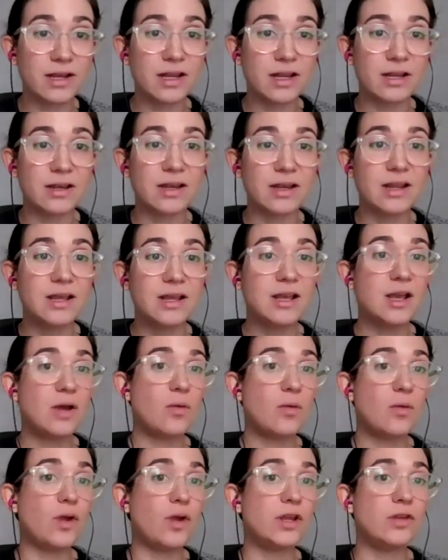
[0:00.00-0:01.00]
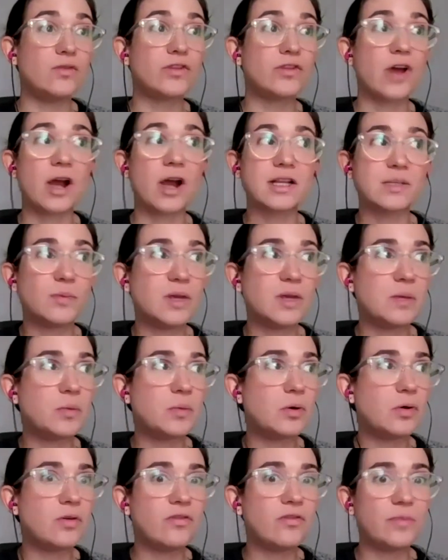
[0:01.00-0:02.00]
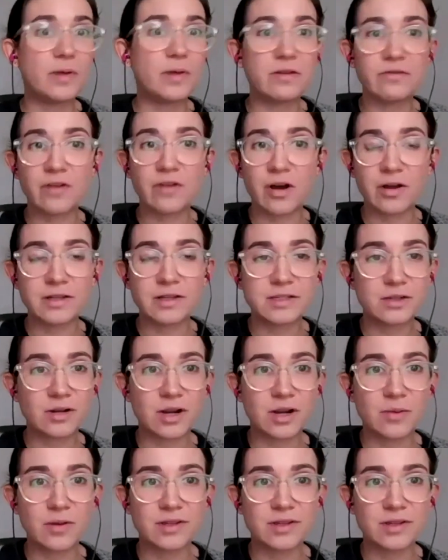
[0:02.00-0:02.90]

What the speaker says: And when you talk to people who've been volunteering